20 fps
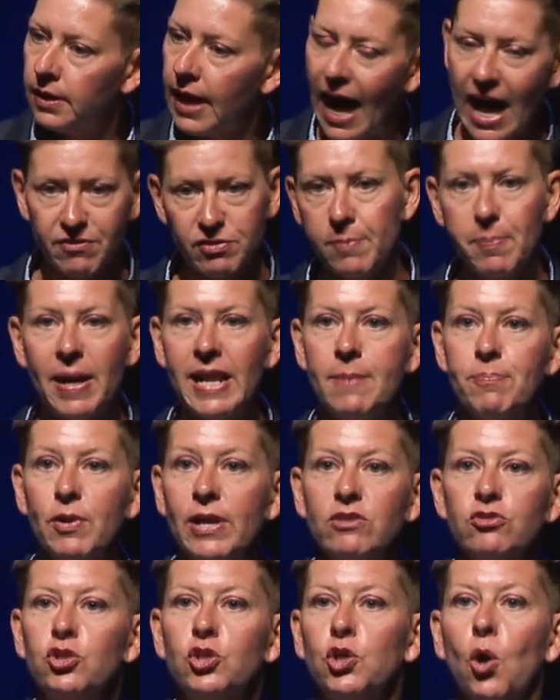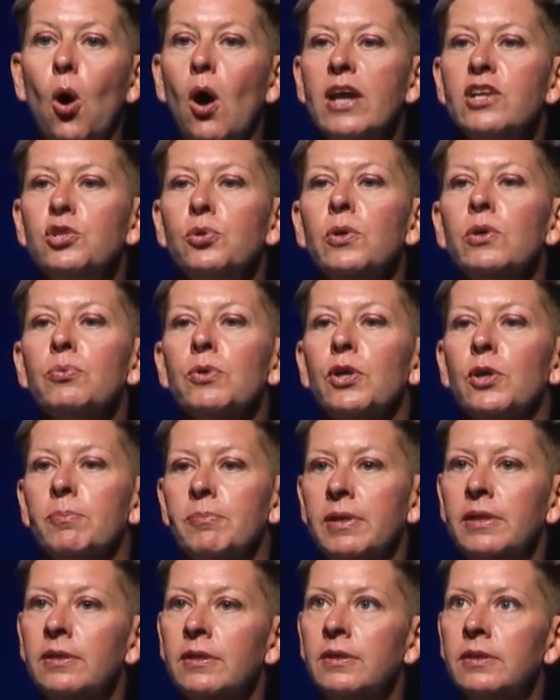Everybody brings joy to a
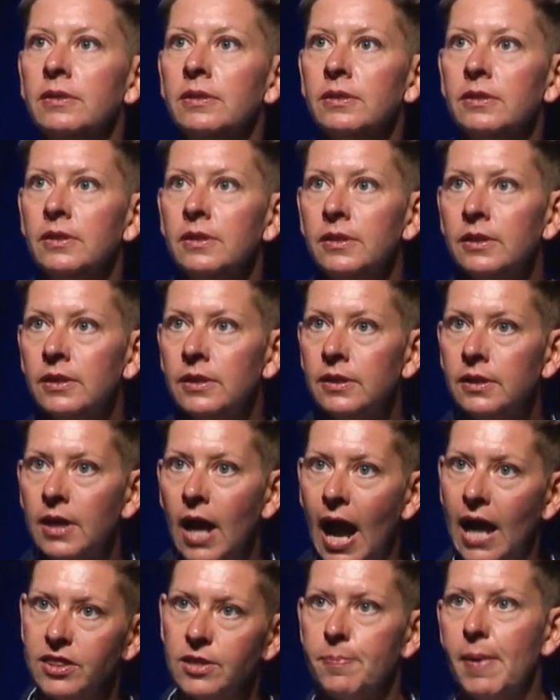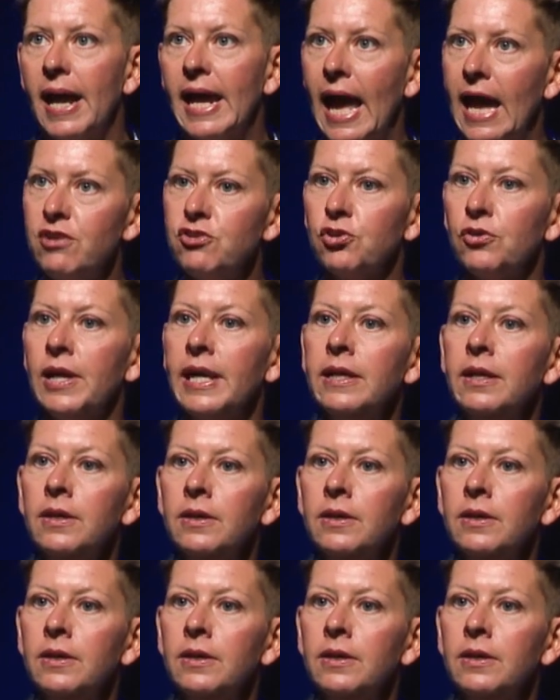room, either by entering,